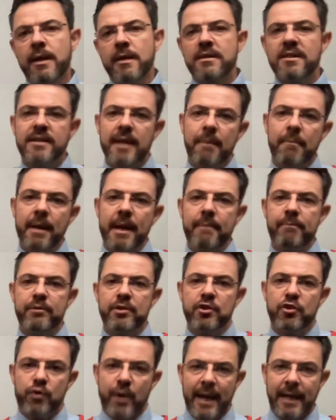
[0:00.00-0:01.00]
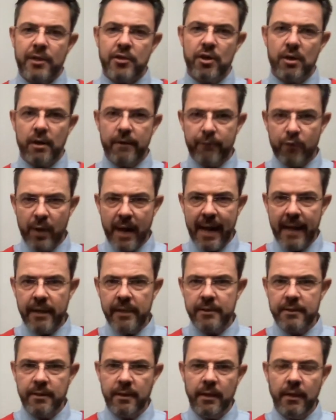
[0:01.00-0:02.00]
some abstraction of
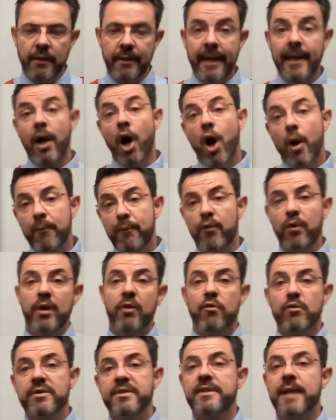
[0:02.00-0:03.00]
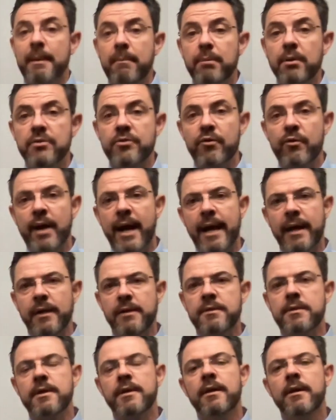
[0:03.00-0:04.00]
reality that hopefully resembles
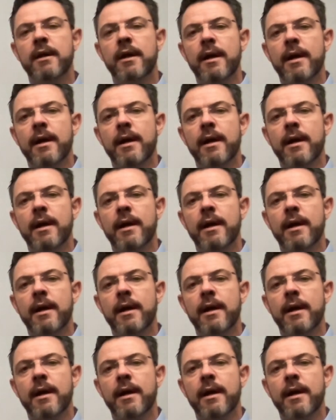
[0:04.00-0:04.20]
reality.